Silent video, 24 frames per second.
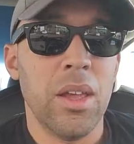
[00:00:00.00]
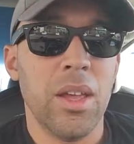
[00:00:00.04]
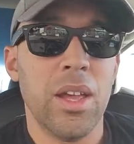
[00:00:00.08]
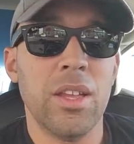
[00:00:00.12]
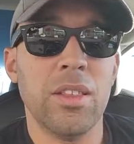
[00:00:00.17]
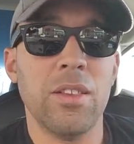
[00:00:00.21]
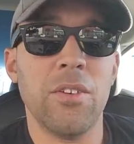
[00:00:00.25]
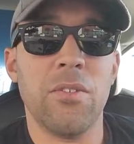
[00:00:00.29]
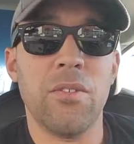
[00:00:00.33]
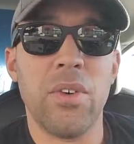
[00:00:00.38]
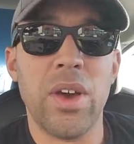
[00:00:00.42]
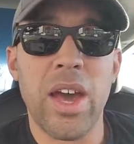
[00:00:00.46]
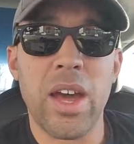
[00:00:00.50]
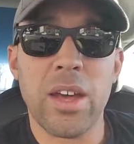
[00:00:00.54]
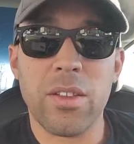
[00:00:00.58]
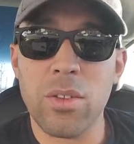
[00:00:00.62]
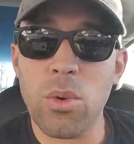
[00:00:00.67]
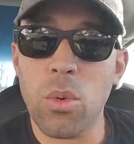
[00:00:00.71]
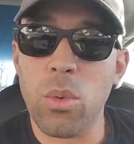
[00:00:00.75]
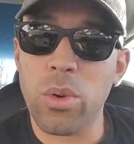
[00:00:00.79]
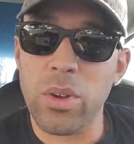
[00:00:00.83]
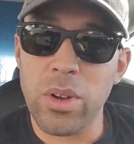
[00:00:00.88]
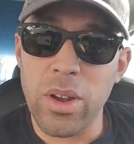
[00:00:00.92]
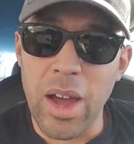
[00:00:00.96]
in the fact
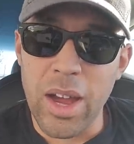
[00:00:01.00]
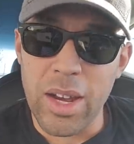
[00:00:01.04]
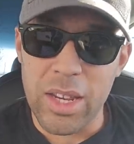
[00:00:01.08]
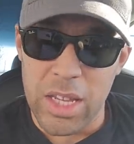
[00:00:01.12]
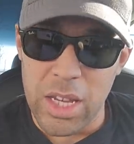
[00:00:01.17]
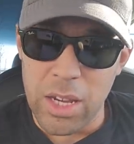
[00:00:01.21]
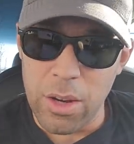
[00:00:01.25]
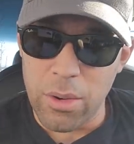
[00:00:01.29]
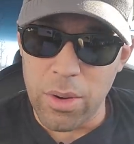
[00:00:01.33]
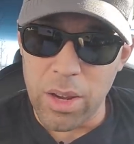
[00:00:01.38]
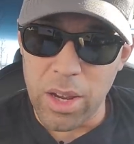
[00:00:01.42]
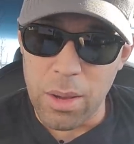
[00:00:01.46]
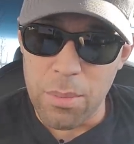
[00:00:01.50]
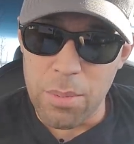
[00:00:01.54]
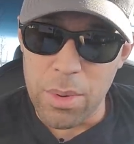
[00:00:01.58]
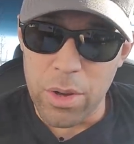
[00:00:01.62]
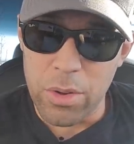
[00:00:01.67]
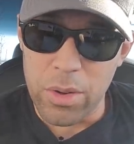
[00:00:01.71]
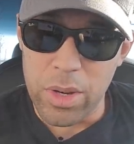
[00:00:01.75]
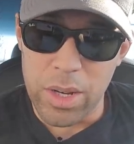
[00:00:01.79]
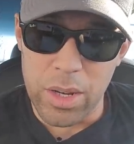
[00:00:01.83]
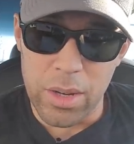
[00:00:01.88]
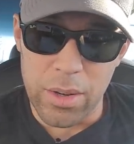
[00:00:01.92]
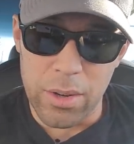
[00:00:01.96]
that we're not hearing
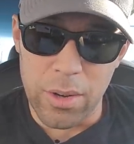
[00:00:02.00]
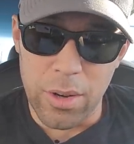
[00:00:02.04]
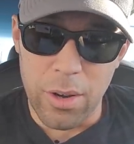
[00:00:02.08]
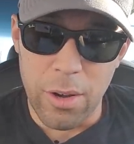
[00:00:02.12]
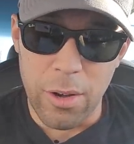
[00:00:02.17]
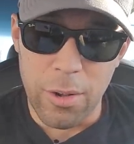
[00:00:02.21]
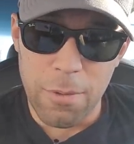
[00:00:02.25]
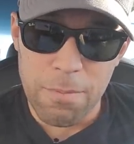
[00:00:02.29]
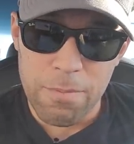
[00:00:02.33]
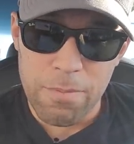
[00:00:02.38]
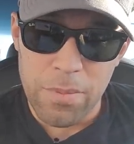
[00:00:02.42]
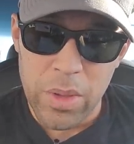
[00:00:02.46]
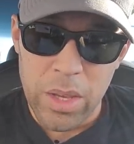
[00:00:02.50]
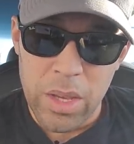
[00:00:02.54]
about it at all.